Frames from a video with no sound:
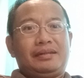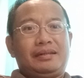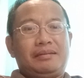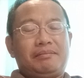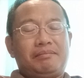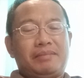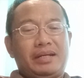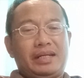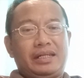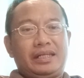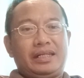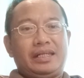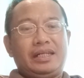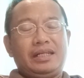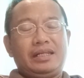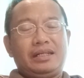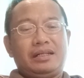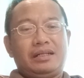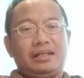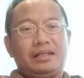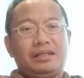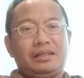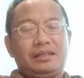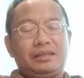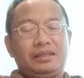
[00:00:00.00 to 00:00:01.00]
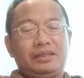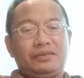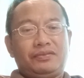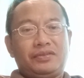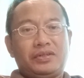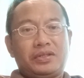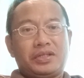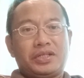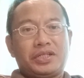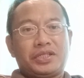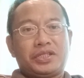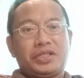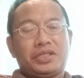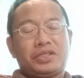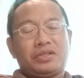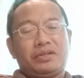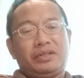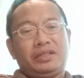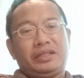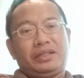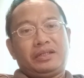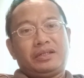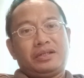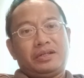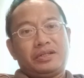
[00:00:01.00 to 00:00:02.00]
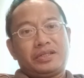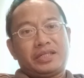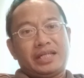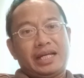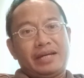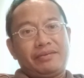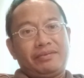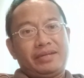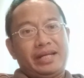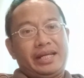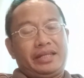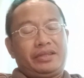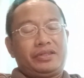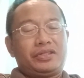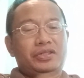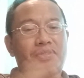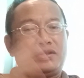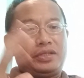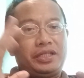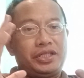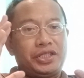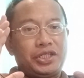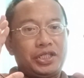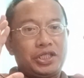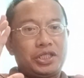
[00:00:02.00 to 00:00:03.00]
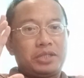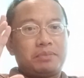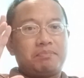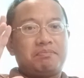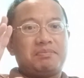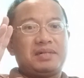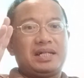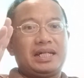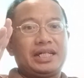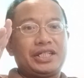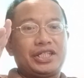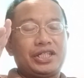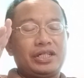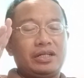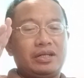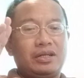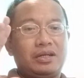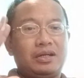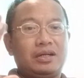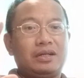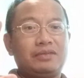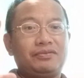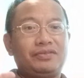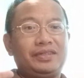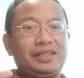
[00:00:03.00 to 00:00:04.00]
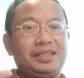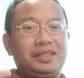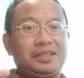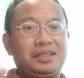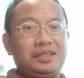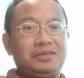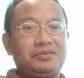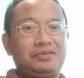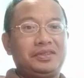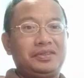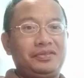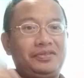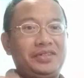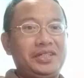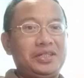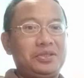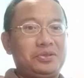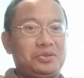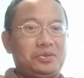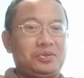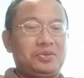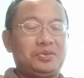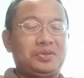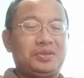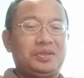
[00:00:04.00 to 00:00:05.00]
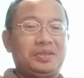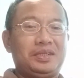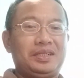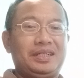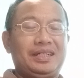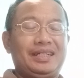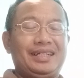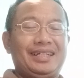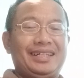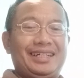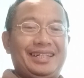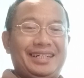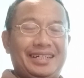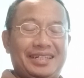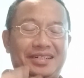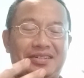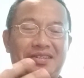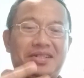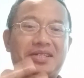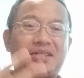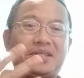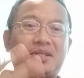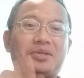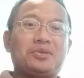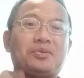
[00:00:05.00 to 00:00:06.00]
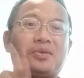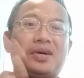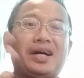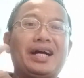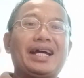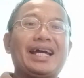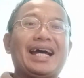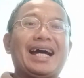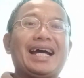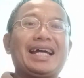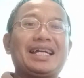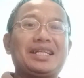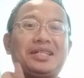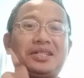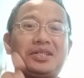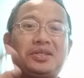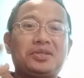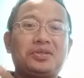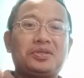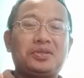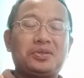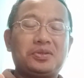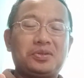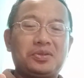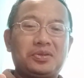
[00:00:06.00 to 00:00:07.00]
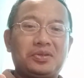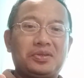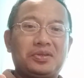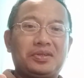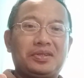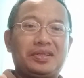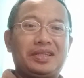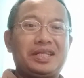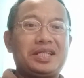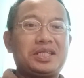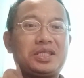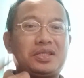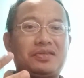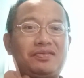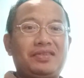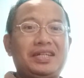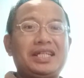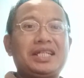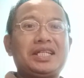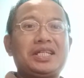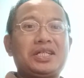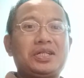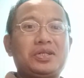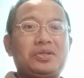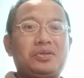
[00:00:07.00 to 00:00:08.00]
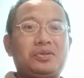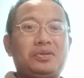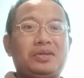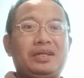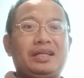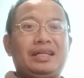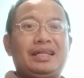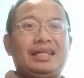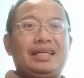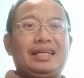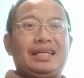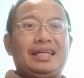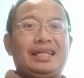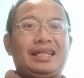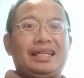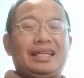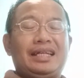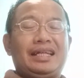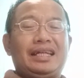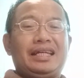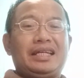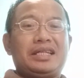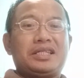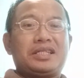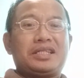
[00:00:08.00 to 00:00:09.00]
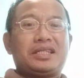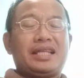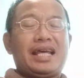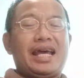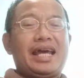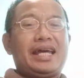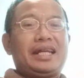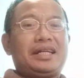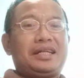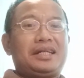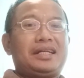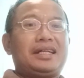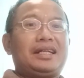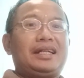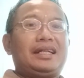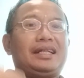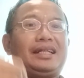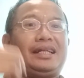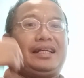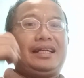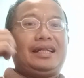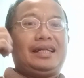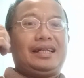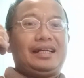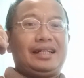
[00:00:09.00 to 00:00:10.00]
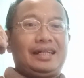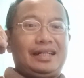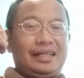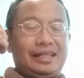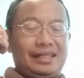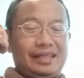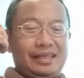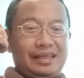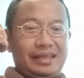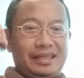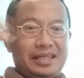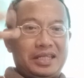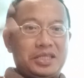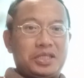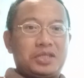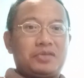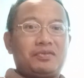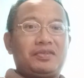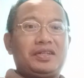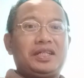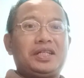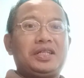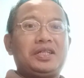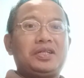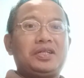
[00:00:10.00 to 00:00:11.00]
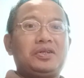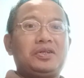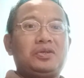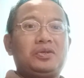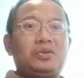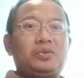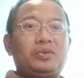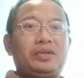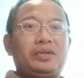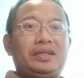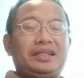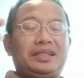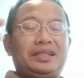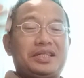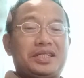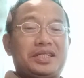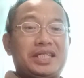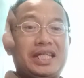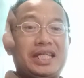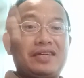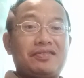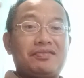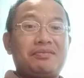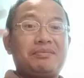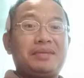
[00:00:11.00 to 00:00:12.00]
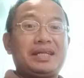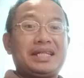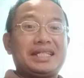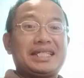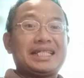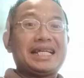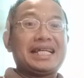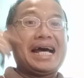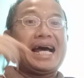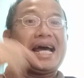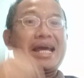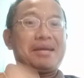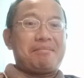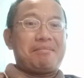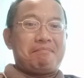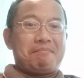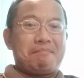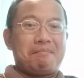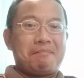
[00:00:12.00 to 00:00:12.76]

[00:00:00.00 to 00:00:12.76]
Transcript: But here, the focus is on the course outline. So this is part of the overview. The reason why I do this video is that this video will save me time